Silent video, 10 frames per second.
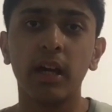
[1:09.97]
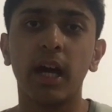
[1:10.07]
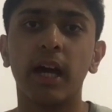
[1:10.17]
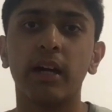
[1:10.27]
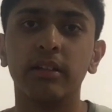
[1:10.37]

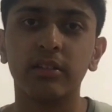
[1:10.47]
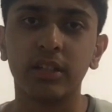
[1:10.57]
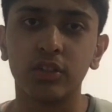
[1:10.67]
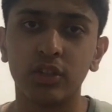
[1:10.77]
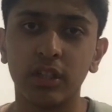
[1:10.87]
and
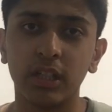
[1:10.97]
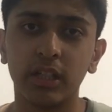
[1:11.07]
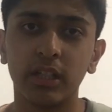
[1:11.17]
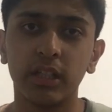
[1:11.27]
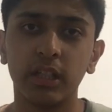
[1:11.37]
essentially
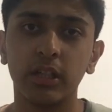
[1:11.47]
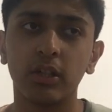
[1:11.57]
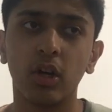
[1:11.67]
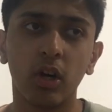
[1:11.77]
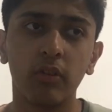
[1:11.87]
he
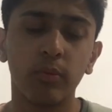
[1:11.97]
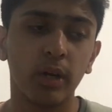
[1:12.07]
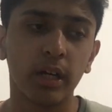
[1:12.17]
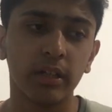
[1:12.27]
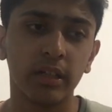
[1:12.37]
got off
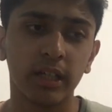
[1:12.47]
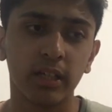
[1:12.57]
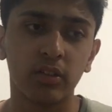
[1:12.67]
work and then he had